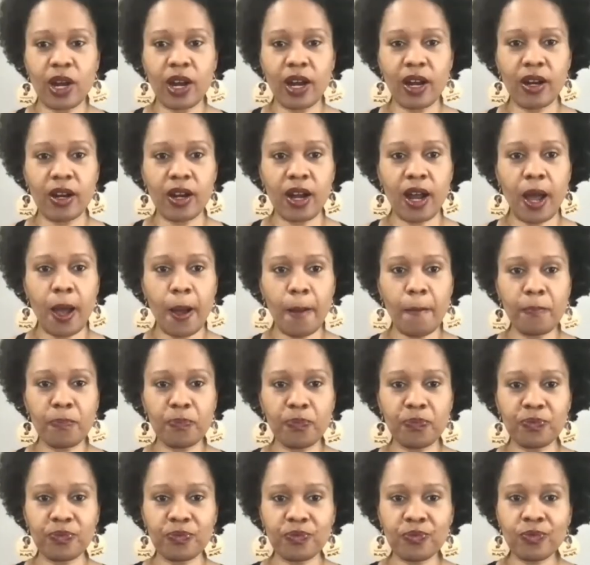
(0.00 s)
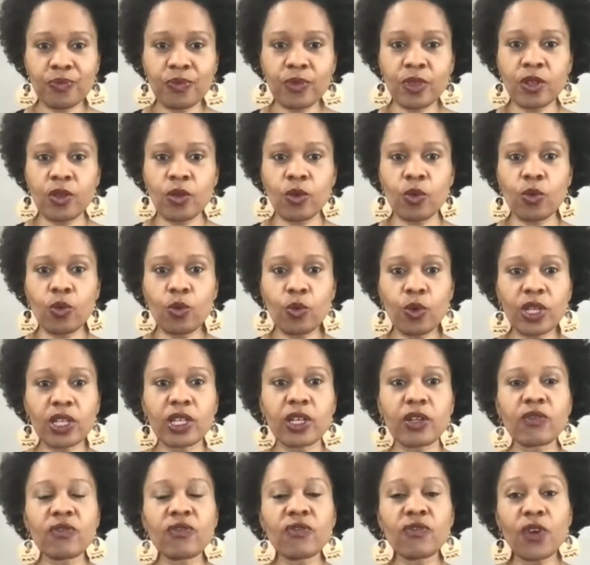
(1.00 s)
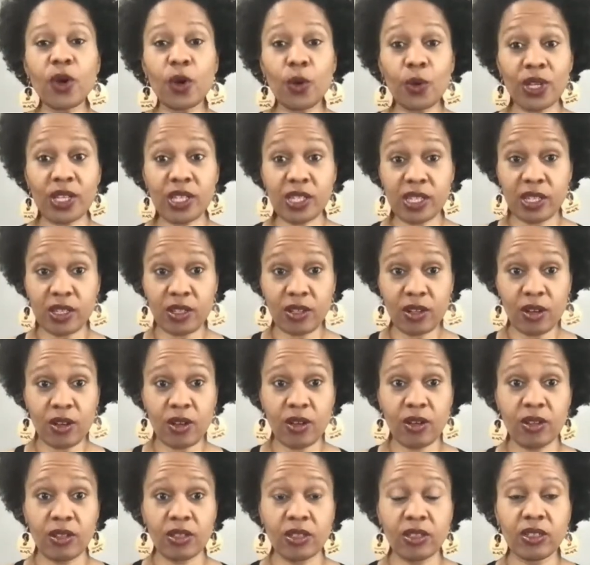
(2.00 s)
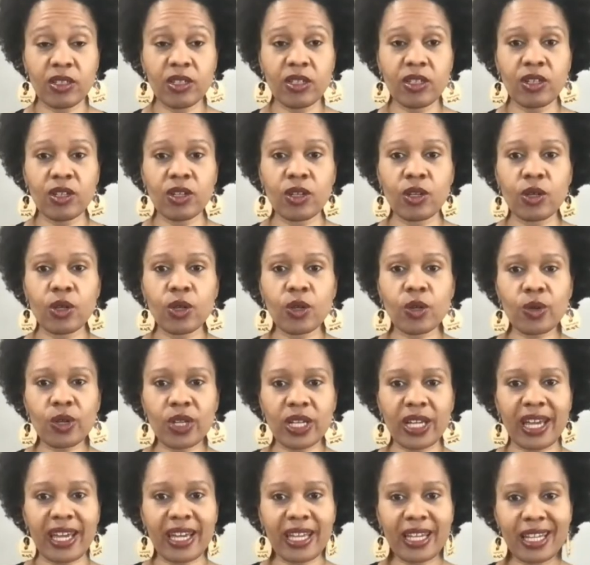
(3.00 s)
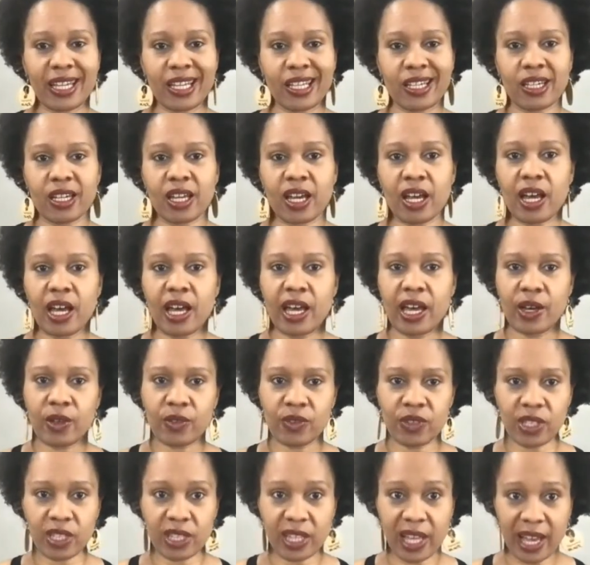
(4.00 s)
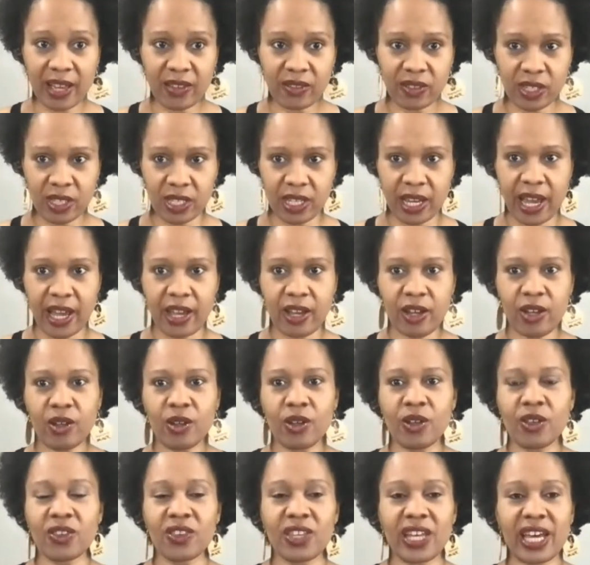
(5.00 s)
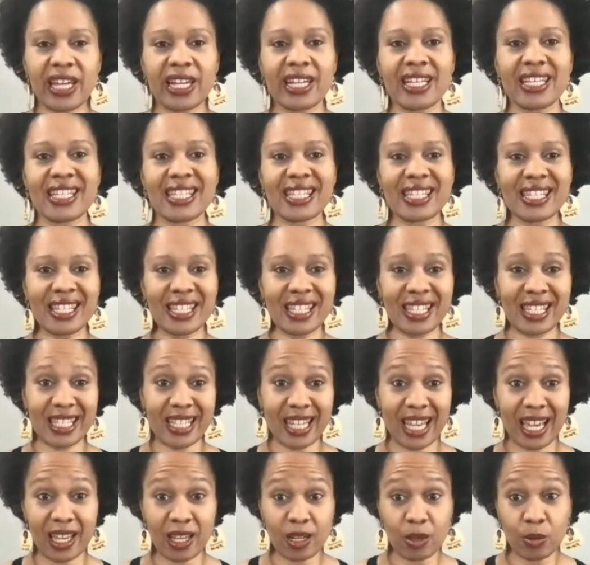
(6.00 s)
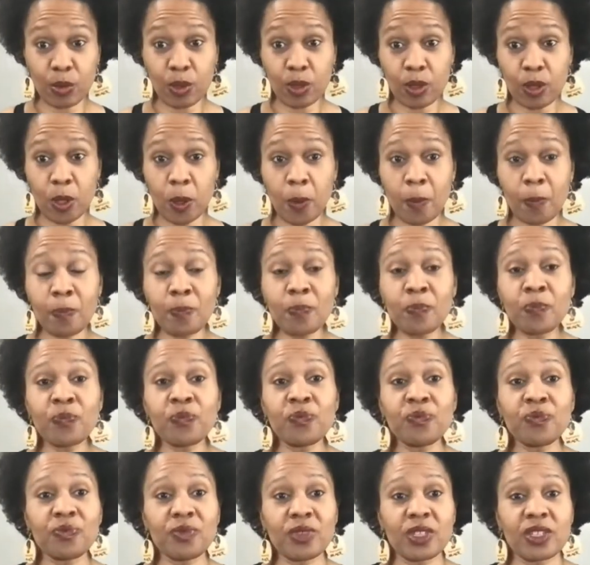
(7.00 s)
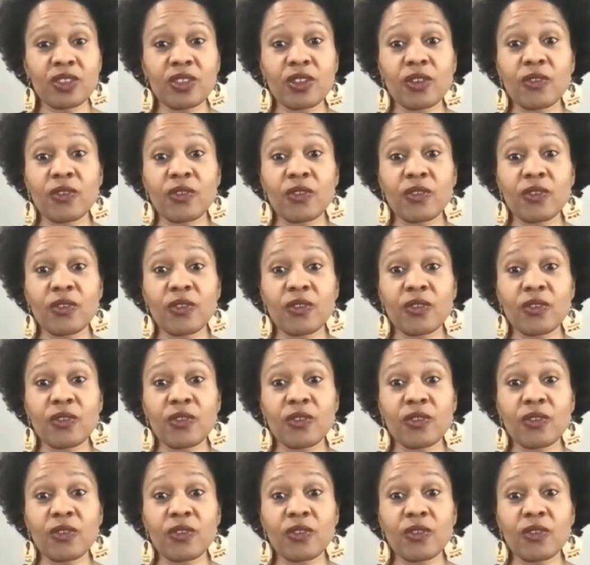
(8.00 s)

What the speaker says: are really focusing on creating a healthy lifestyle that is sustainable. The